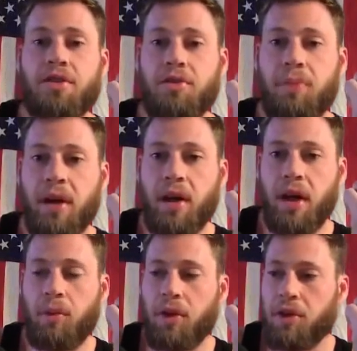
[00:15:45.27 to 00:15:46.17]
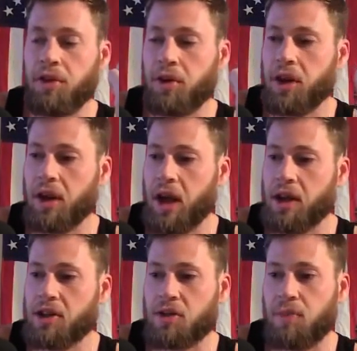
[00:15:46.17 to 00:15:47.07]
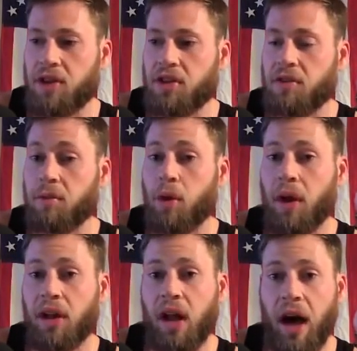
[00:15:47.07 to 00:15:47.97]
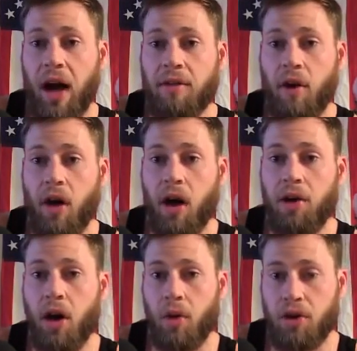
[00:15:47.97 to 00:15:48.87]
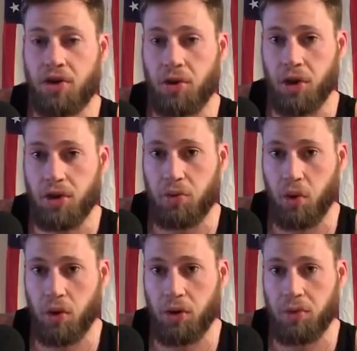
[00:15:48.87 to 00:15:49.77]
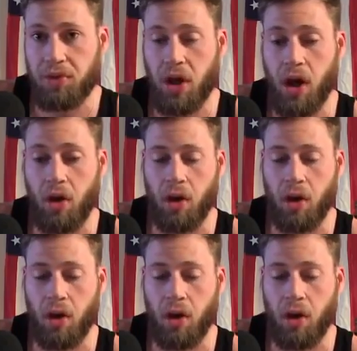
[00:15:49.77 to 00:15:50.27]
you've been hit with a 30-day suspension from going live on Owen Shroyer's War Room show,